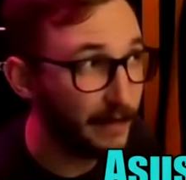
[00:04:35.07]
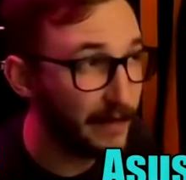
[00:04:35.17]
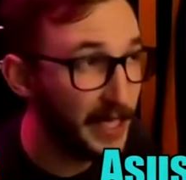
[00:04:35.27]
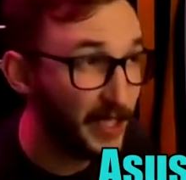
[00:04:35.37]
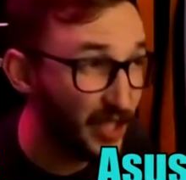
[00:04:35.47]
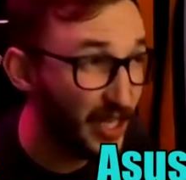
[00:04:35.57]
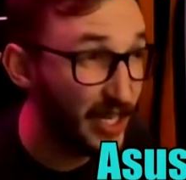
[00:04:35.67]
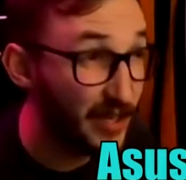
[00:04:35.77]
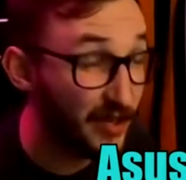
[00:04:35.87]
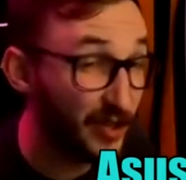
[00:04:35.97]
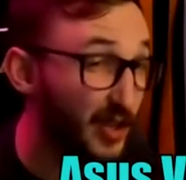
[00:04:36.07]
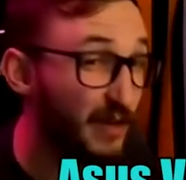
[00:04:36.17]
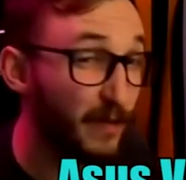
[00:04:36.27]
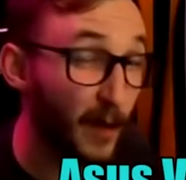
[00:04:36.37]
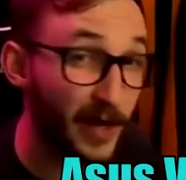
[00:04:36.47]

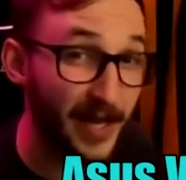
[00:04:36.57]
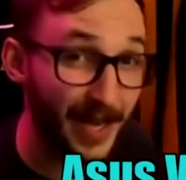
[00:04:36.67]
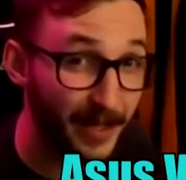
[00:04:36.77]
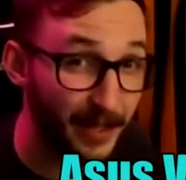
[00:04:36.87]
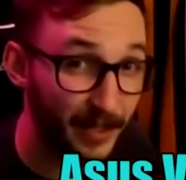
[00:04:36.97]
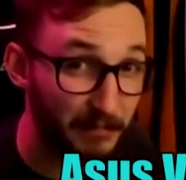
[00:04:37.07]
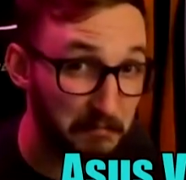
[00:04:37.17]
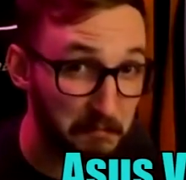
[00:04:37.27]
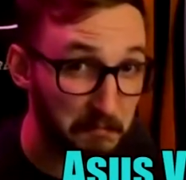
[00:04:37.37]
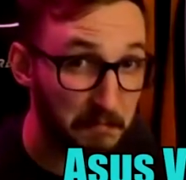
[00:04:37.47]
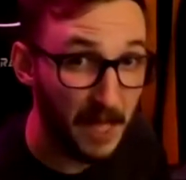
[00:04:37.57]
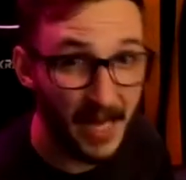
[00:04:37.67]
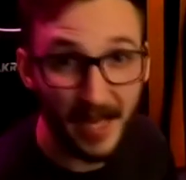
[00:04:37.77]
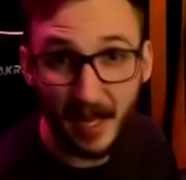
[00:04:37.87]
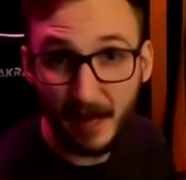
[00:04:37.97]
BG248.
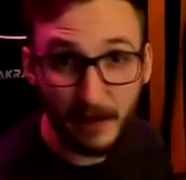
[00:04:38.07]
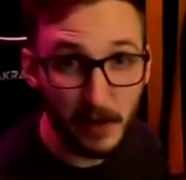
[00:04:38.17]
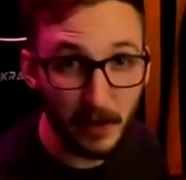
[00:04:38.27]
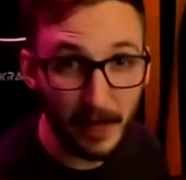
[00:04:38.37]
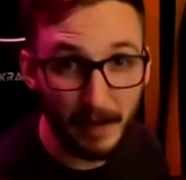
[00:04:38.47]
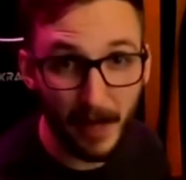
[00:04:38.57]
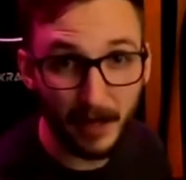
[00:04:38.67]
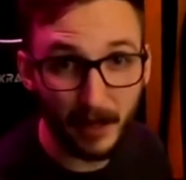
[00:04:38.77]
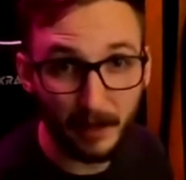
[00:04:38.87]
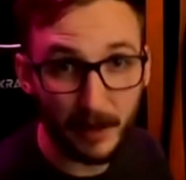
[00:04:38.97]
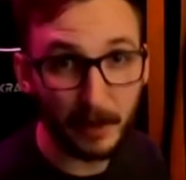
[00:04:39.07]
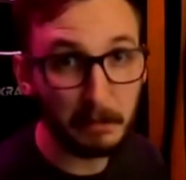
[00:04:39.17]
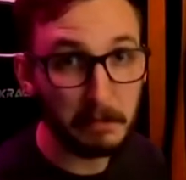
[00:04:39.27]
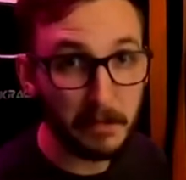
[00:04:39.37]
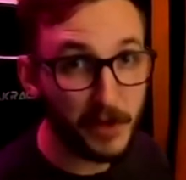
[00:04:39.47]
If you know that model
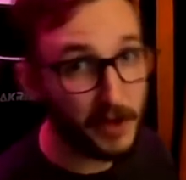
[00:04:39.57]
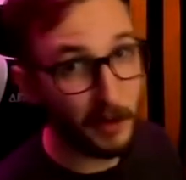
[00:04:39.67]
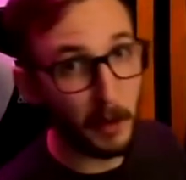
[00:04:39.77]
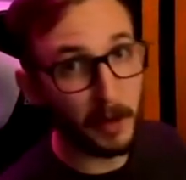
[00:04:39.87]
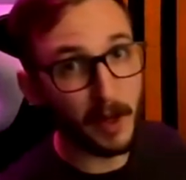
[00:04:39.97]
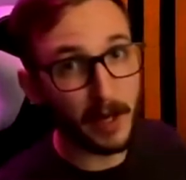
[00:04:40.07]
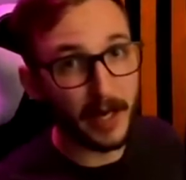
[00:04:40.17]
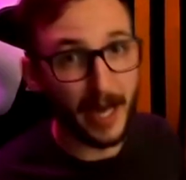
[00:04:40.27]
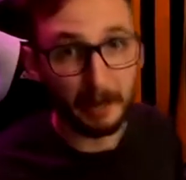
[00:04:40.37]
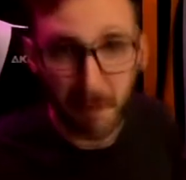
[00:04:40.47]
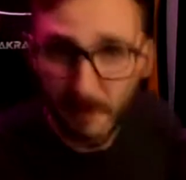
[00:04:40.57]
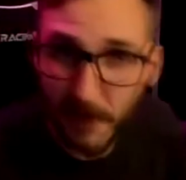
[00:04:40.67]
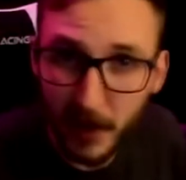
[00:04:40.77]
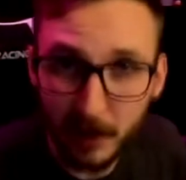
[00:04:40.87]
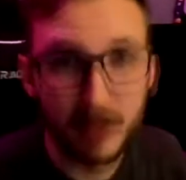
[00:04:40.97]
number, you know what we're looking at. If
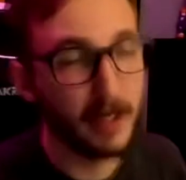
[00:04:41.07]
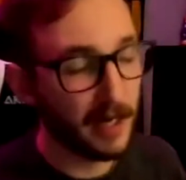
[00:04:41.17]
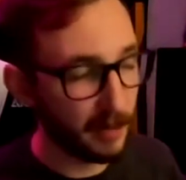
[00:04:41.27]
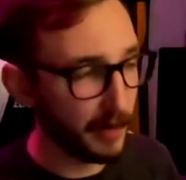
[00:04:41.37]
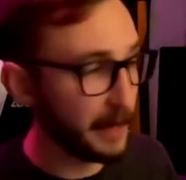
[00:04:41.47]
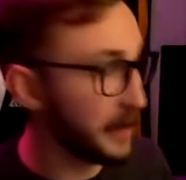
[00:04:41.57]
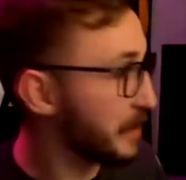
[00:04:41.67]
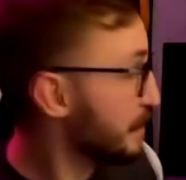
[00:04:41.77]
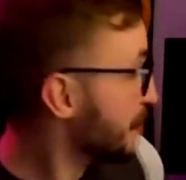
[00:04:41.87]
you don't, I don't blame you.